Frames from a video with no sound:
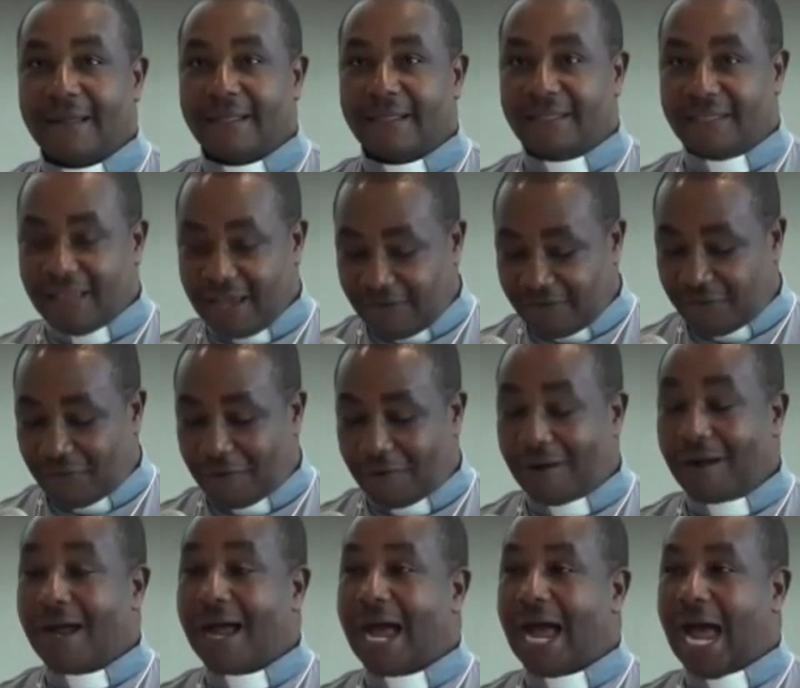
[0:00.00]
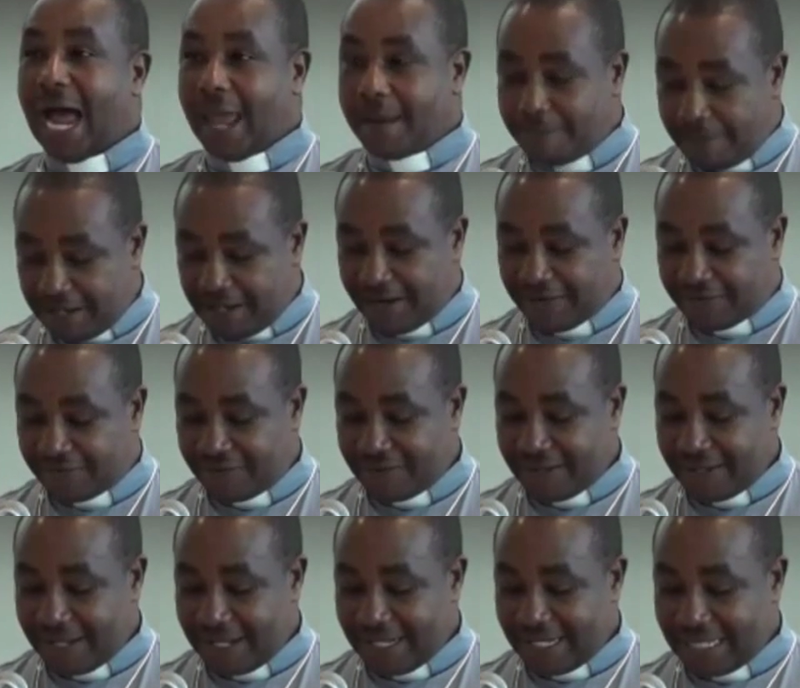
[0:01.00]
Therefore, I believe
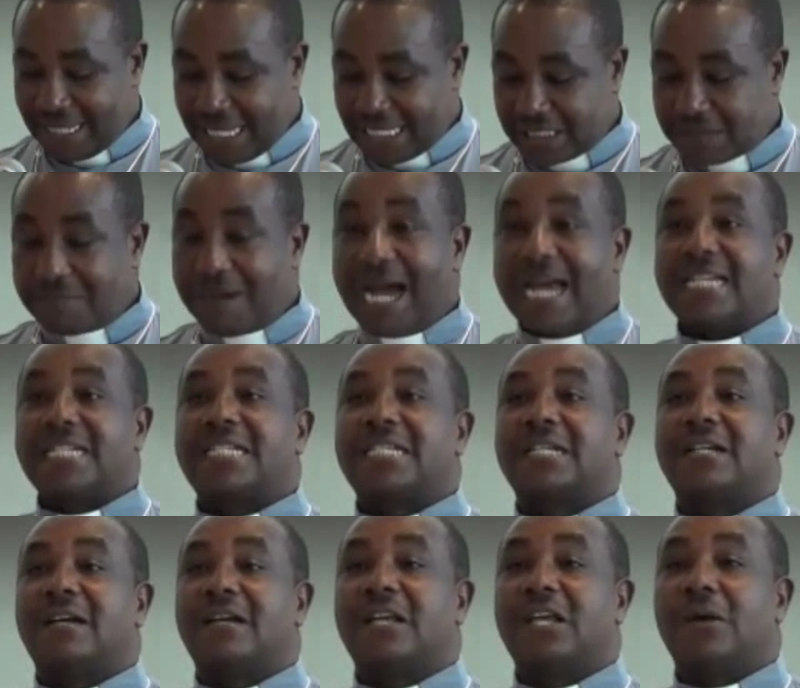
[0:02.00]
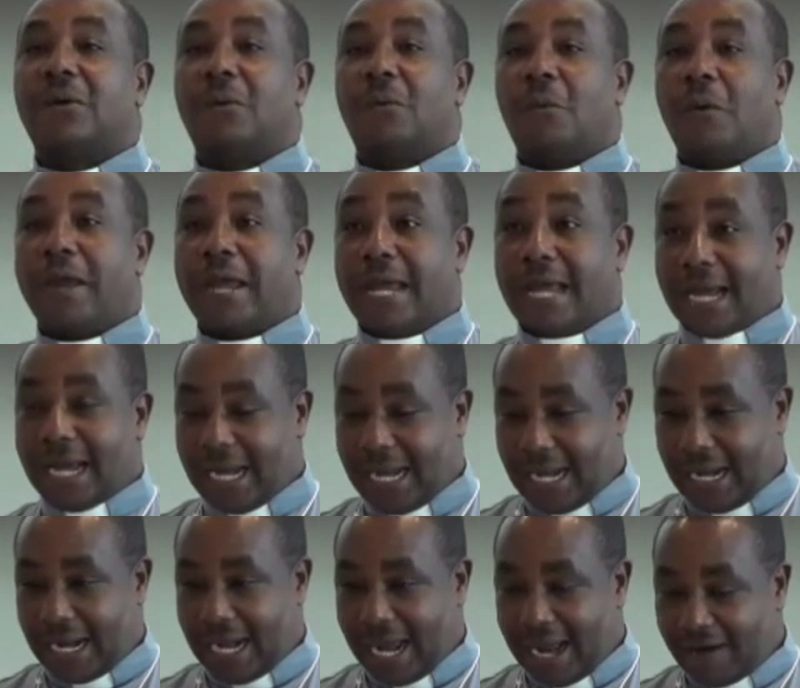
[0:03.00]
there is much we can
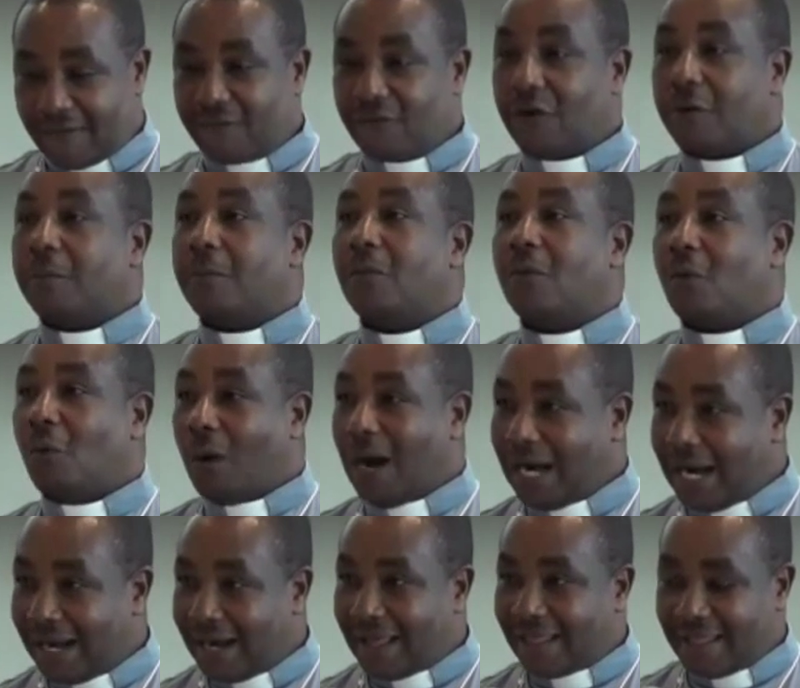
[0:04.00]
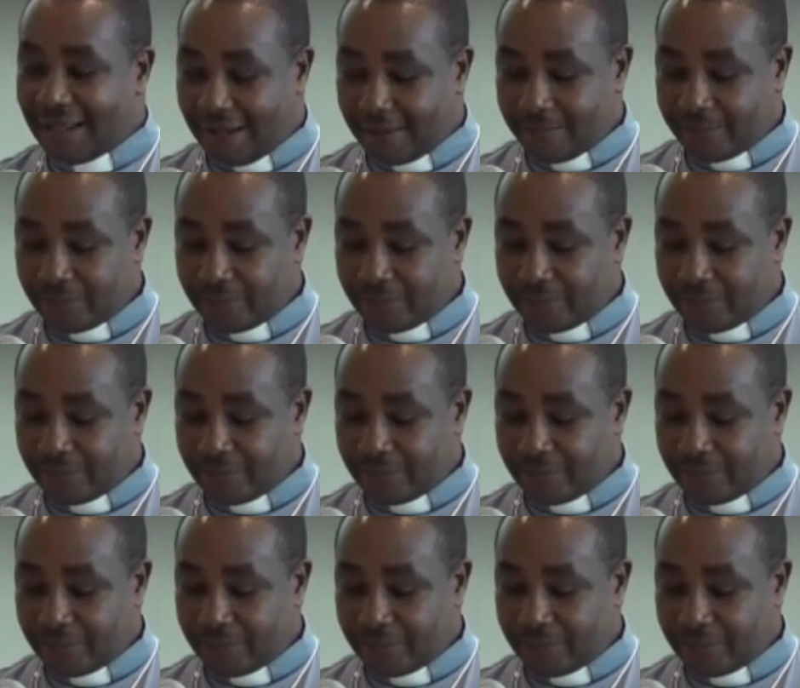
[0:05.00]
learn from one another.